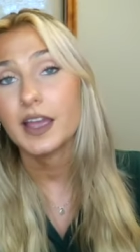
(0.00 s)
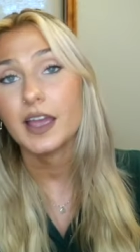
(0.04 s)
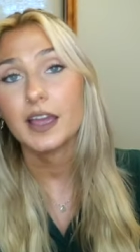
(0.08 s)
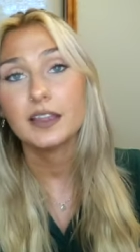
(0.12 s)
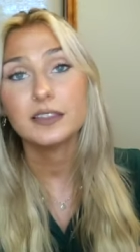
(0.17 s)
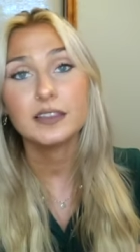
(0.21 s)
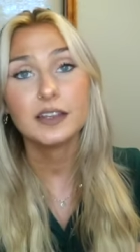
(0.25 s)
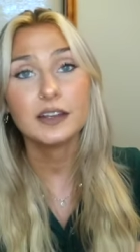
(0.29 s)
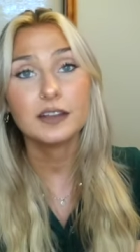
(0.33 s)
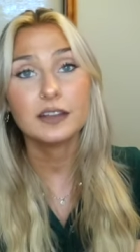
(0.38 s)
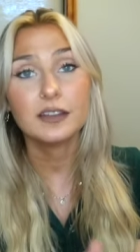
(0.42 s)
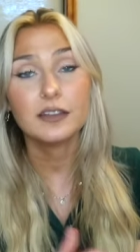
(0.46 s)

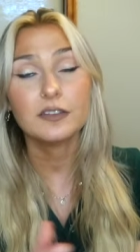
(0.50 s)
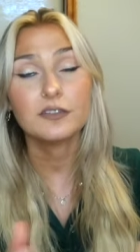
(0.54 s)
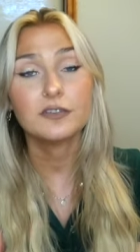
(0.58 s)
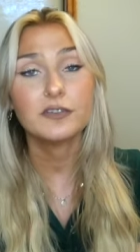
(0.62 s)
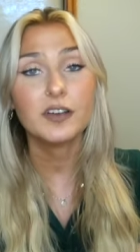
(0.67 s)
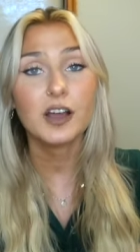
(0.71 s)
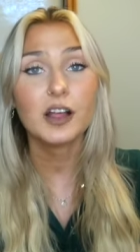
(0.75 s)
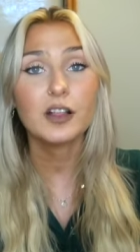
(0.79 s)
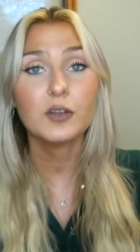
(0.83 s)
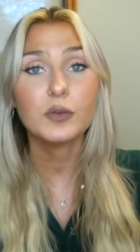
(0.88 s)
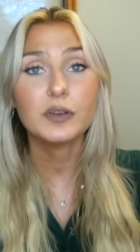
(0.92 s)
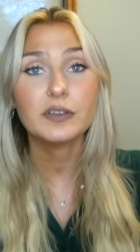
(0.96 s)
And then in the
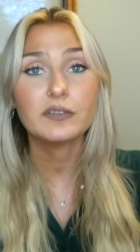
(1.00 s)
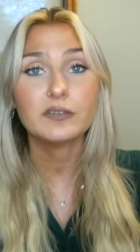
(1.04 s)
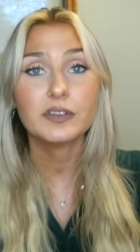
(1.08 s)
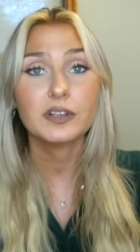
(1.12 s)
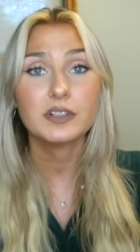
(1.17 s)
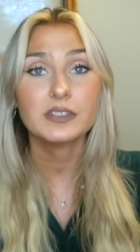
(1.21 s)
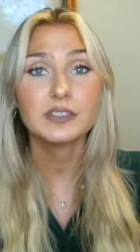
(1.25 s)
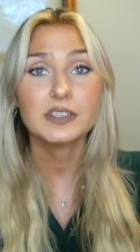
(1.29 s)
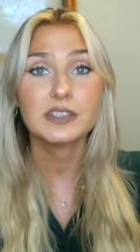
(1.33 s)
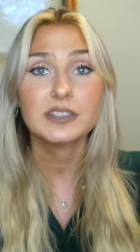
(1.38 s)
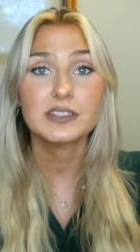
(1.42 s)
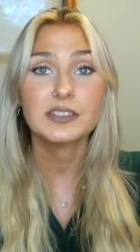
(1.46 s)
following
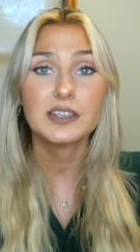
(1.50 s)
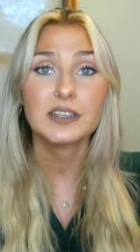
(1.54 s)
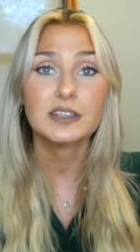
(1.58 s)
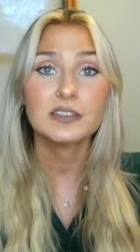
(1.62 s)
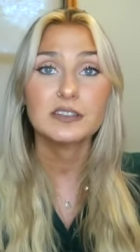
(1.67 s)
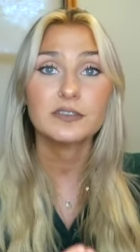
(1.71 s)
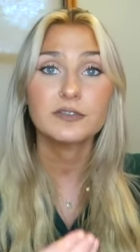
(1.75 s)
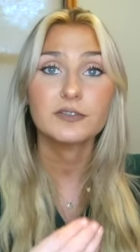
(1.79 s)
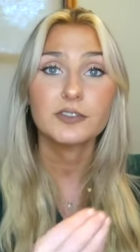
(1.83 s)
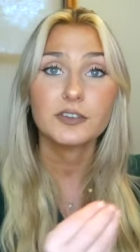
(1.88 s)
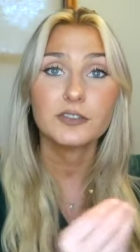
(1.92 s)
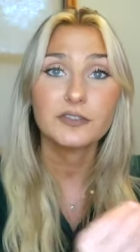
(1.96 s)
verse it
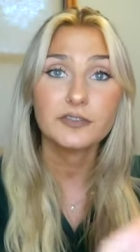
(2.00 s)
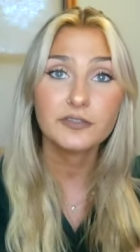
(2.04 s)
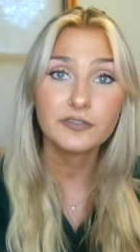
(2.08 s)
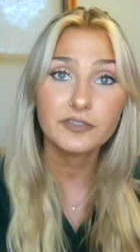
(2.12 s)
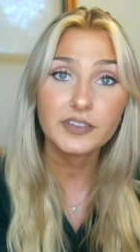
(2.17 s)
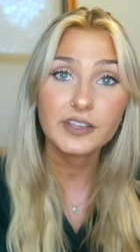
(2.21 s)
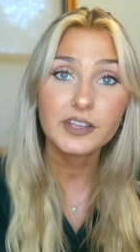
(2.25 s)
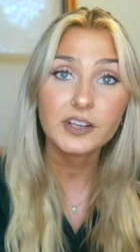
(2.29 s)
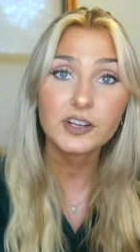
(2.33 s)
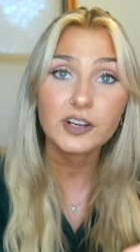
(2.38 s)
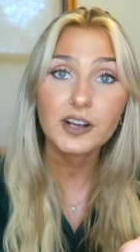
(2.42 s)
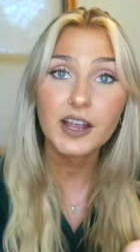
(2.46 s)
says for
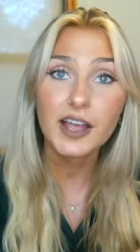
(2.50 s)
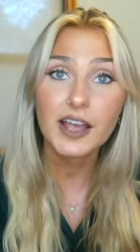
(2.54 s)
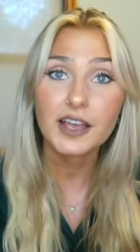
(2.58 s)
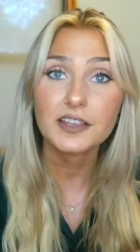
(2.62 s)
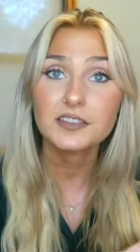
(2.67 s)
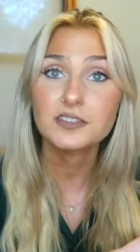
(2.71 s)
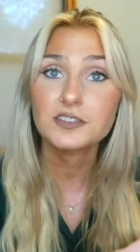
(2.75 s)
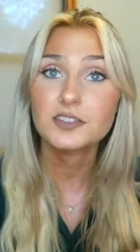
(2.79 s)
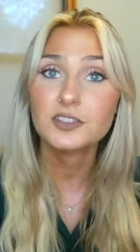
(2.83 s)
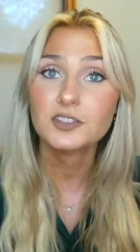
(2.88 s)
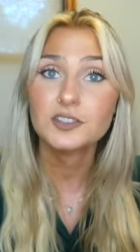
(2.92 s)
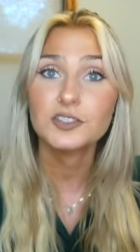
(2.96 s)
fear
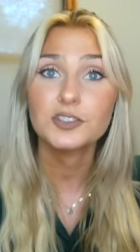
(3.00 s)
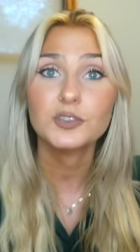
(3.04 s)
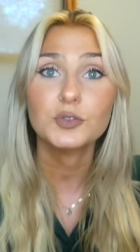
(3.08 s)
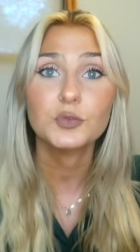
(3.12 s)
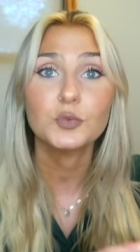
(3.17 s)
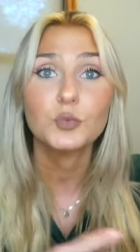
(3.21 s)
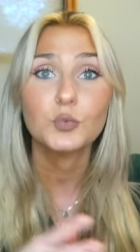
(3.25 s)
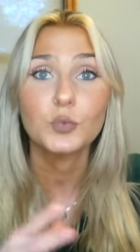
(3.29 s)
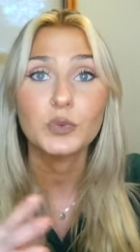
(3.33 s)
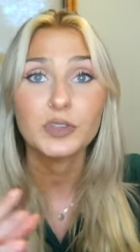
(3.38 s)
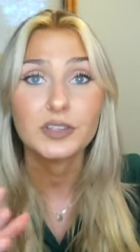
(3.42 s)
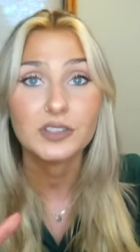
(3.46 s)
has to
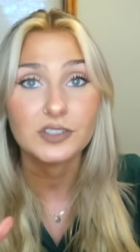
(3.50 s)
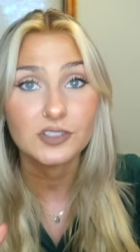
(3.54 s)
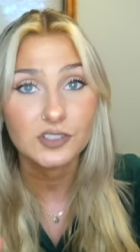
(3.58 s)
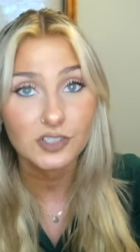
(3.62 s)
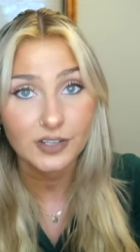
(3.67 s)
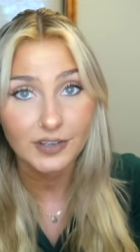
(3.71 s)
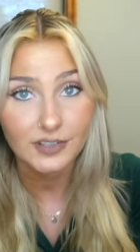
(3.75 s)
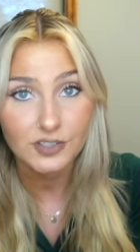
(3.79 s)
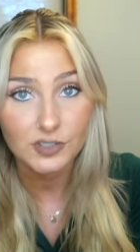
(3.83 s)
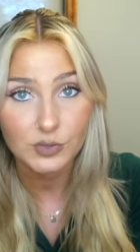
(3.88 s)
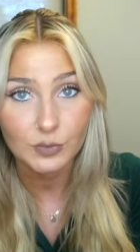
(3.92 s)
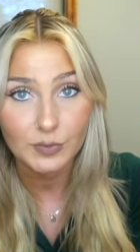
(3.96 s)
do with
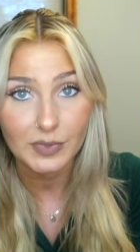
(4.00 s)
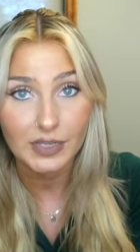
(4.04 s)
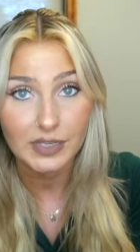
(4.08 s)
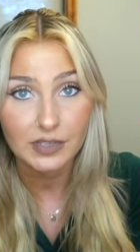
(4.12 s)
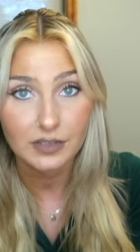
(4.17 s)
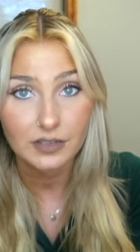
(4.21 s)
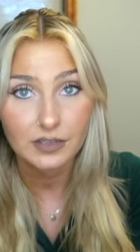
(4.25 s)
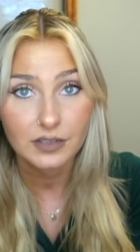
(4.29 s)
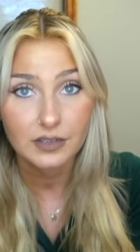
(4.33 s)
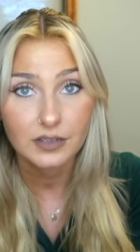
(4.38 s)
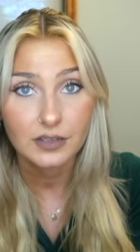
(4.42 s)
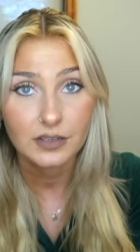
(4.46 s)

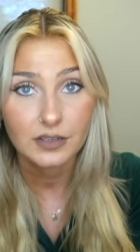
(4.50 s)
judgment.